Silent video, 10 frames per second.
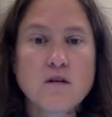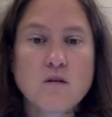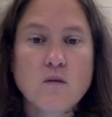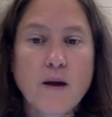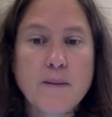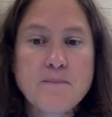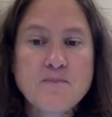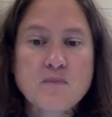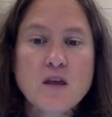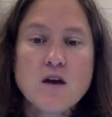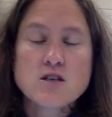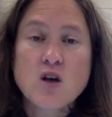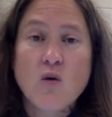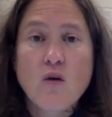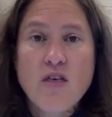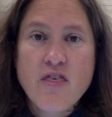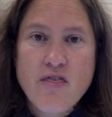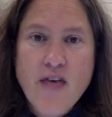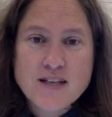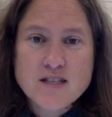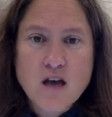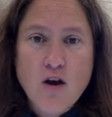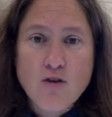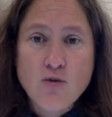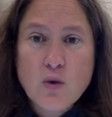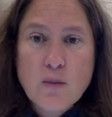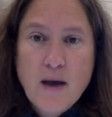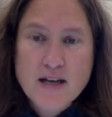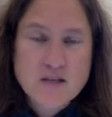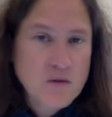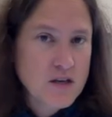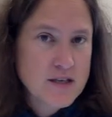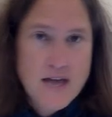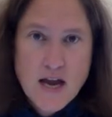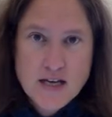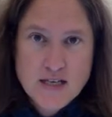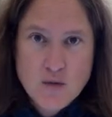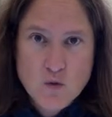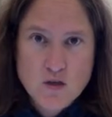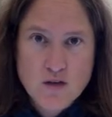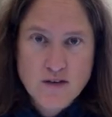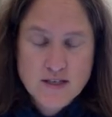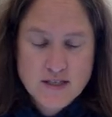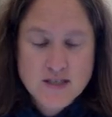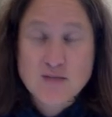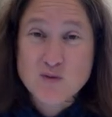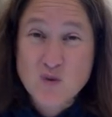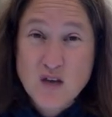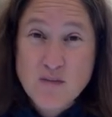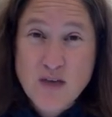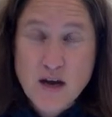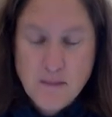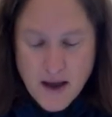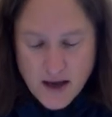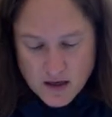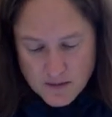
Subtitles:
Okay, so that's our three possibilities anytime we're solving a system, so keep that in mind.